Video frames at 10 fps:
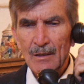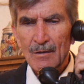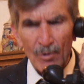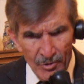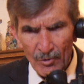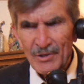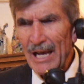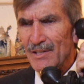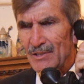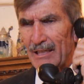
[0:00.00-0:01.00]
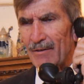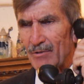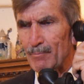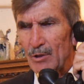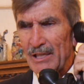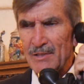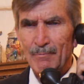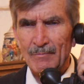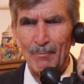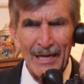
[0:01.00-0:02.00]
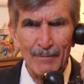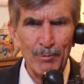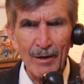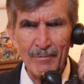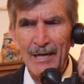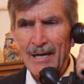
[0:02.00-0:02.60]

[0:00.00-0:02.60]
Well, George has to cover the plates. My department